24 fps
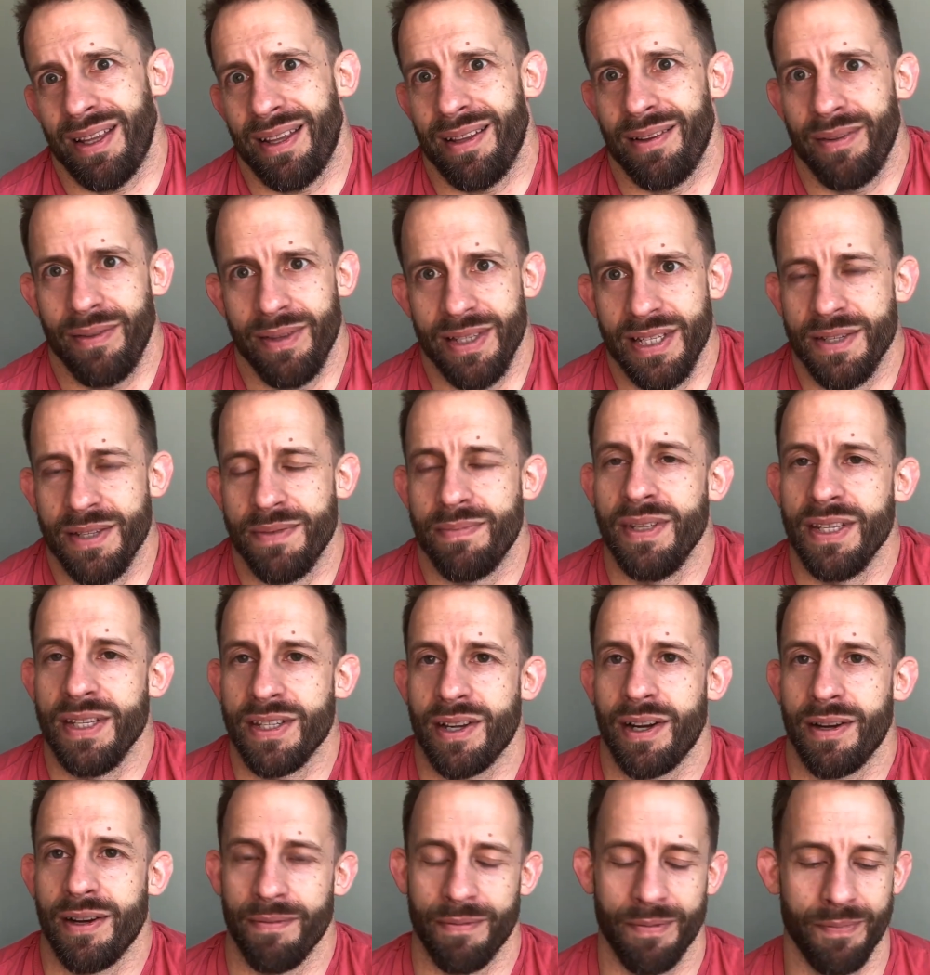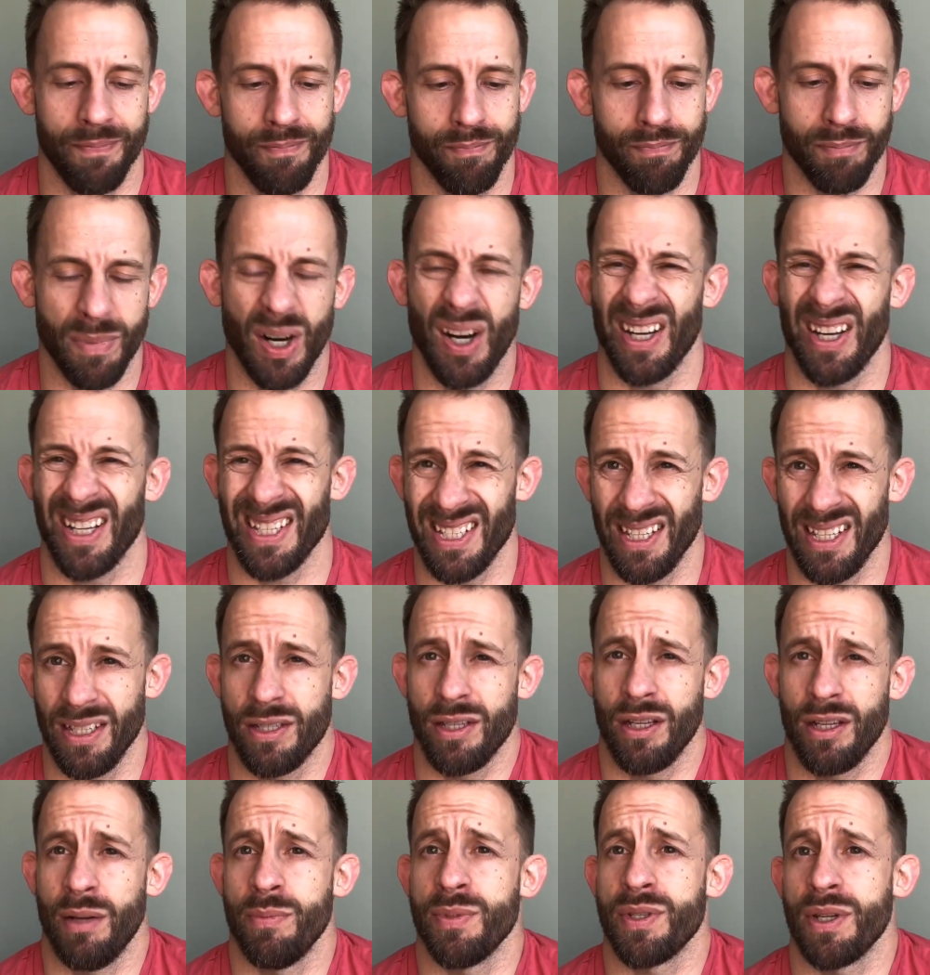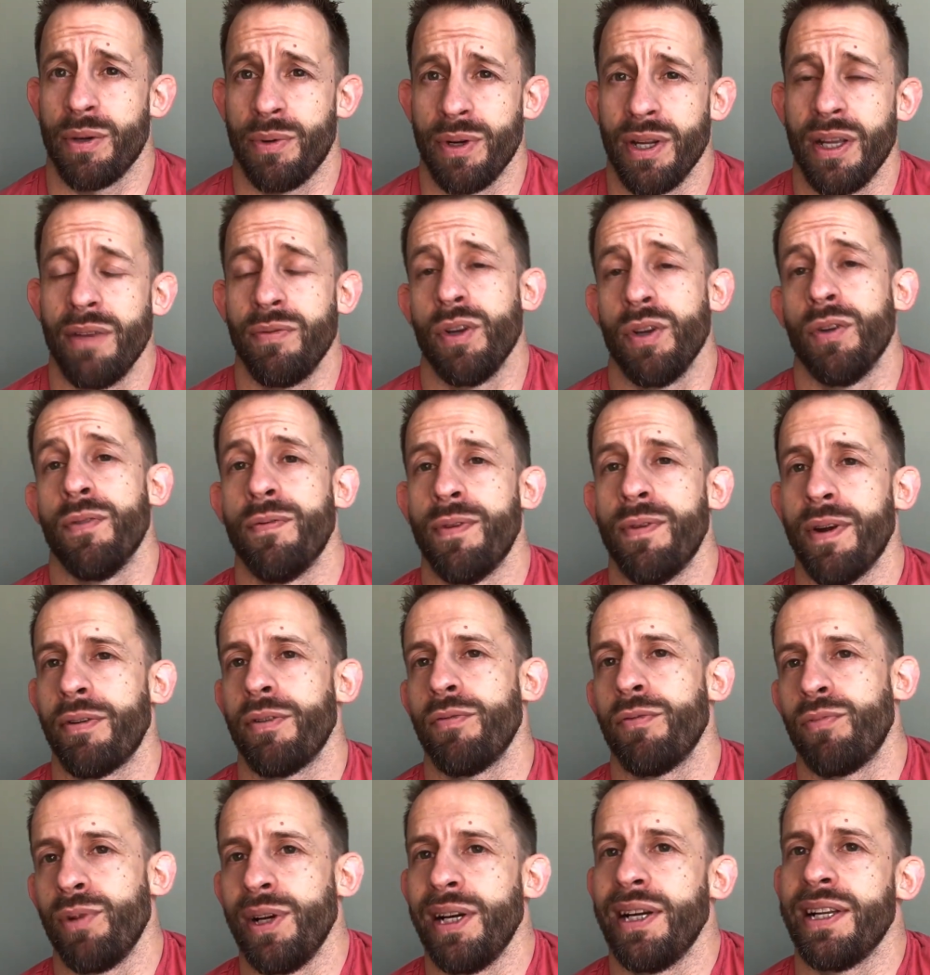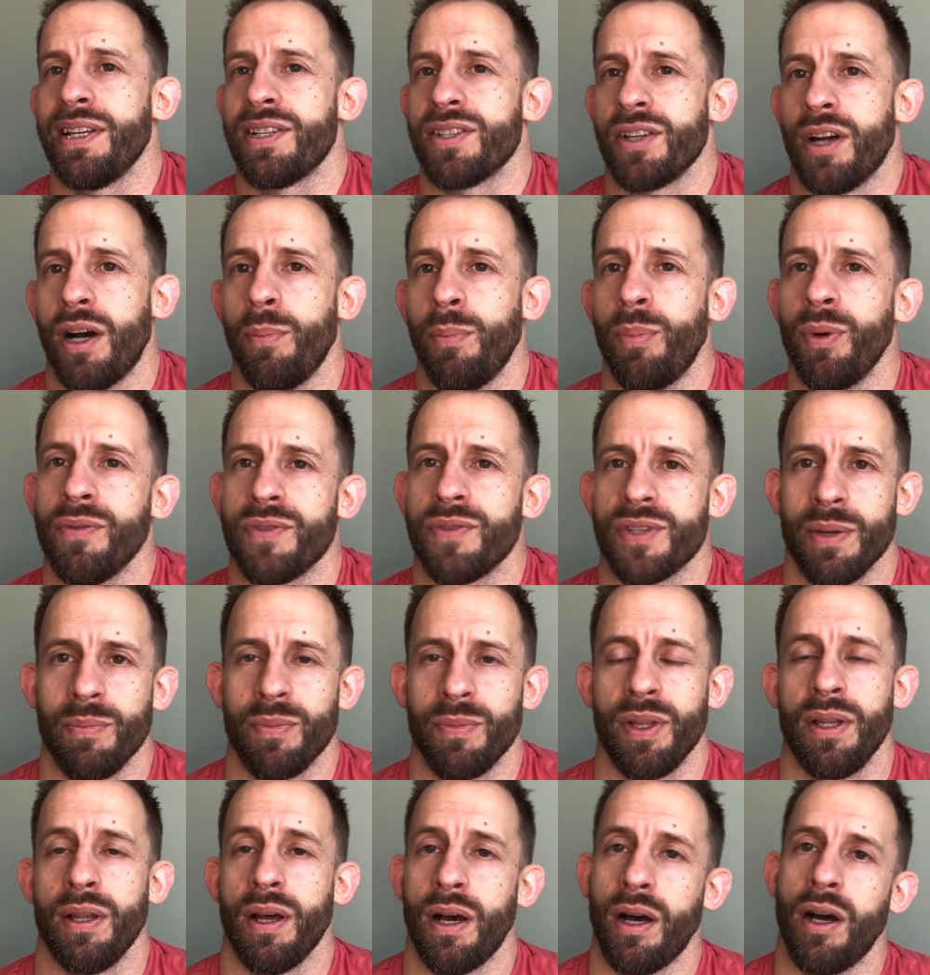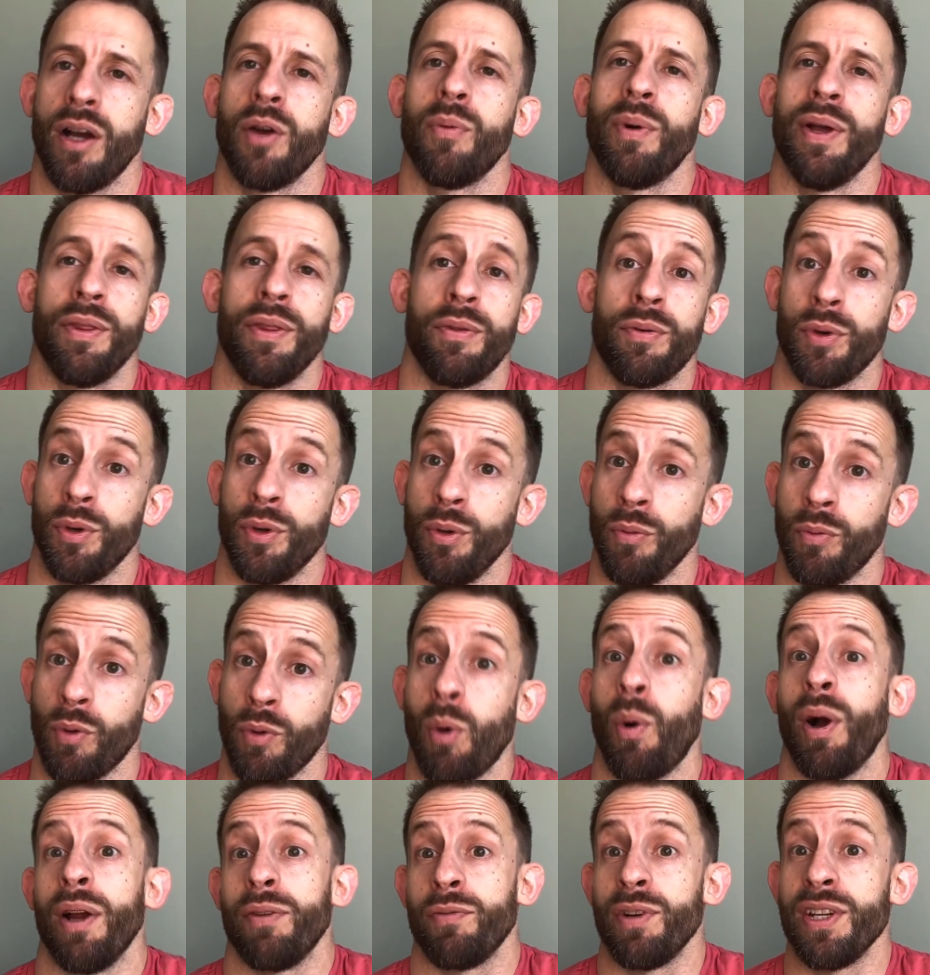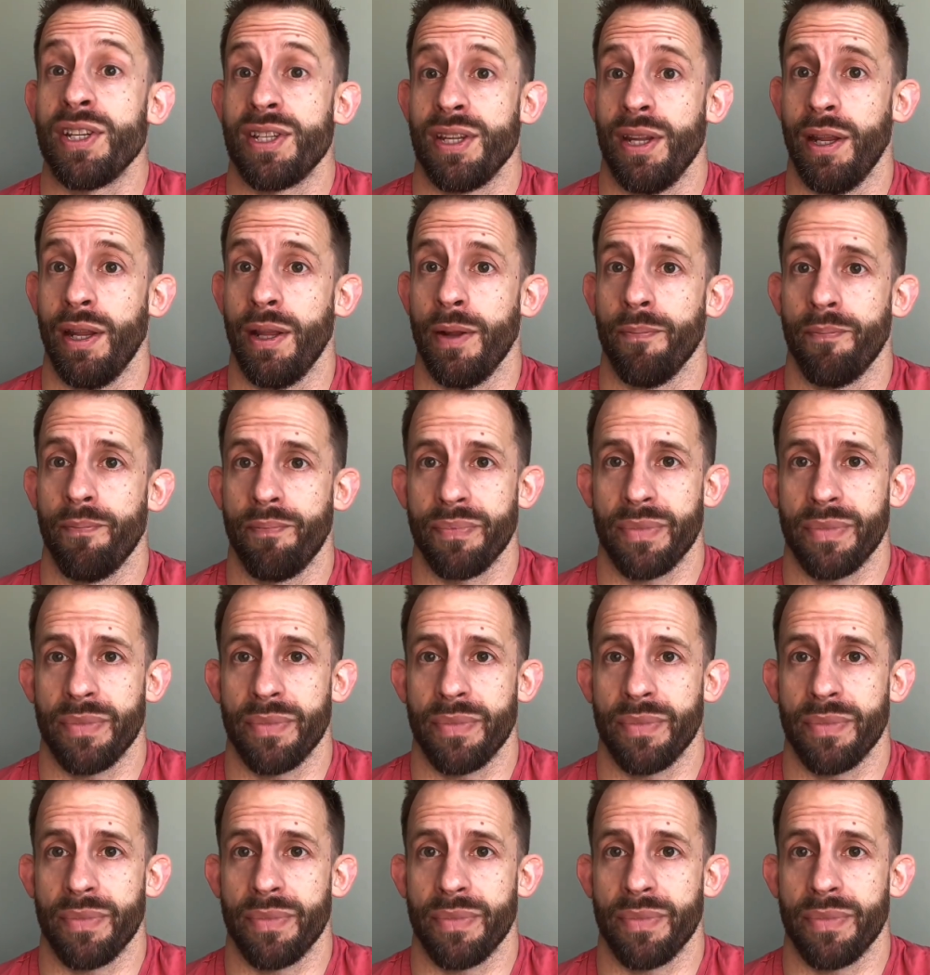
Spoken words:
these kind of marketing terms, I want to give you a very real example of something that I went through quite recently.